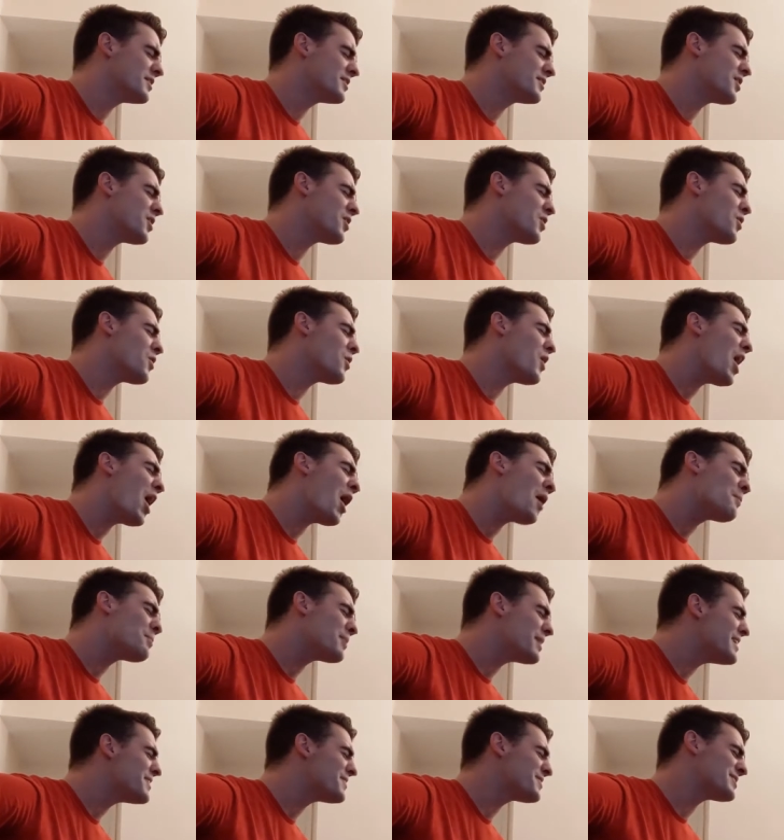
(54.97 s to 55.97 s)
So I'll
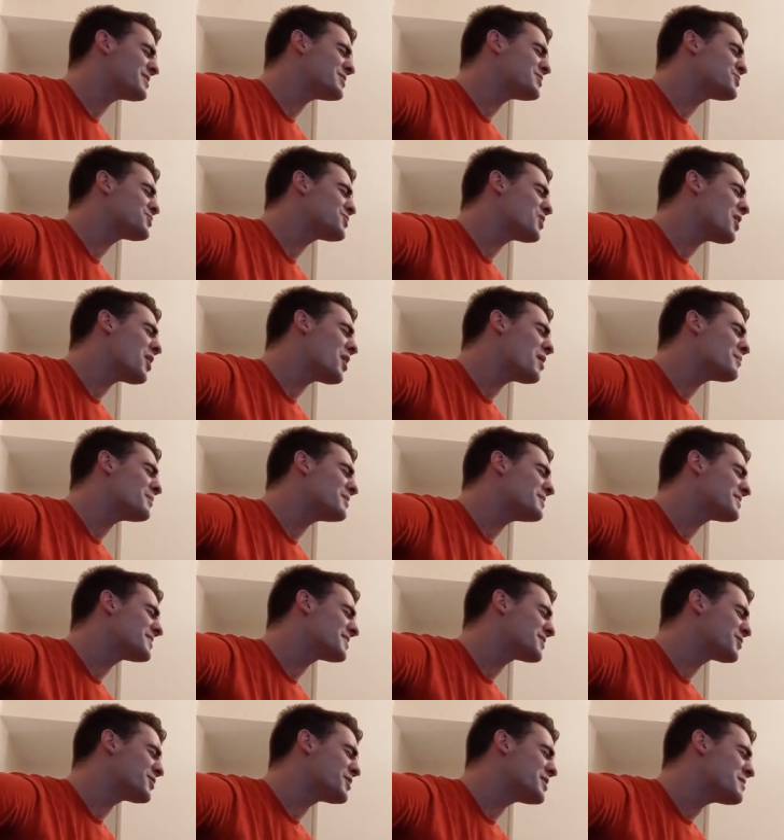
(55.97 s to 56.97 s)
beat the drum and
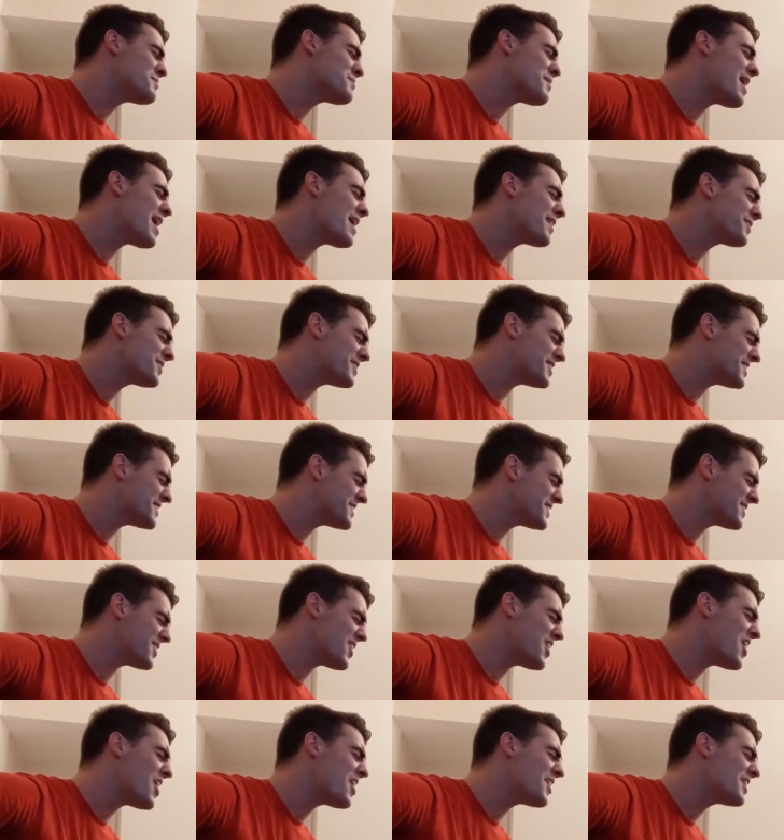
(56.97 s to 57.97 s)
scream at the
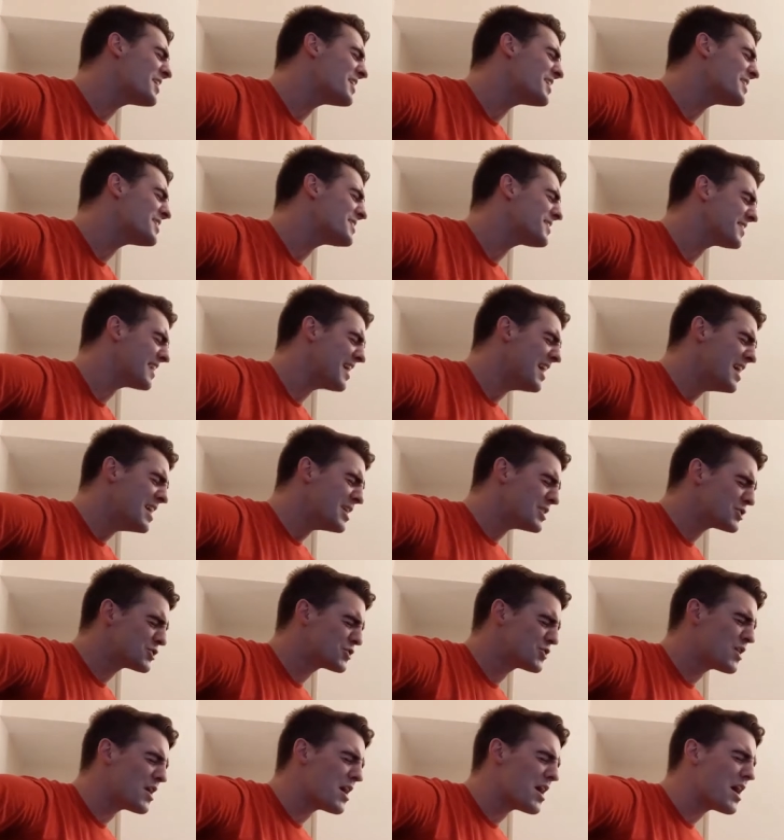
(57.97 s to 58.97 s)
sun. It's
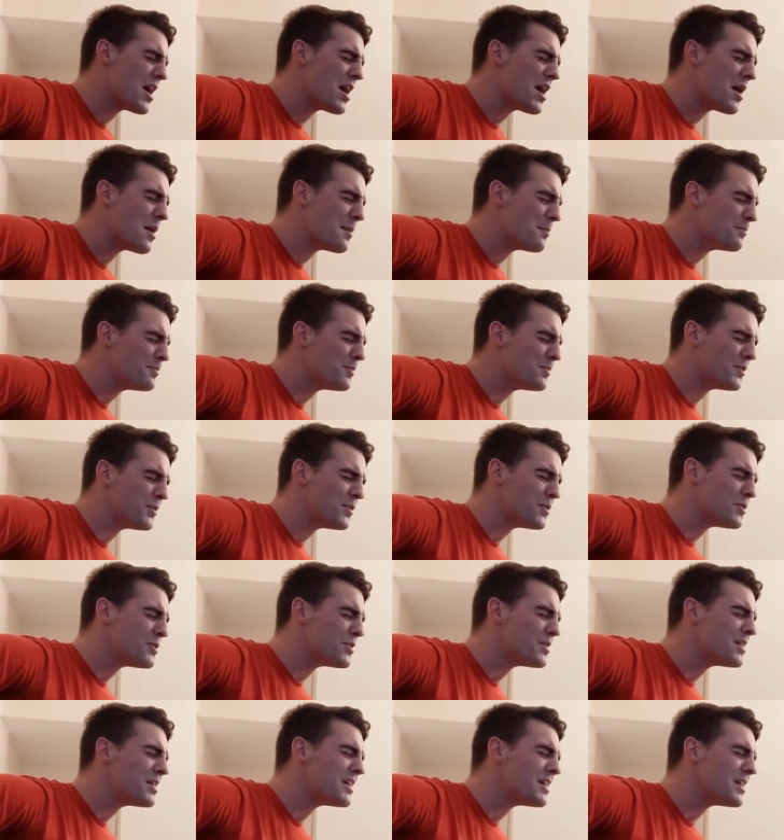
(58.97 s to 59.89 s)
trampoline.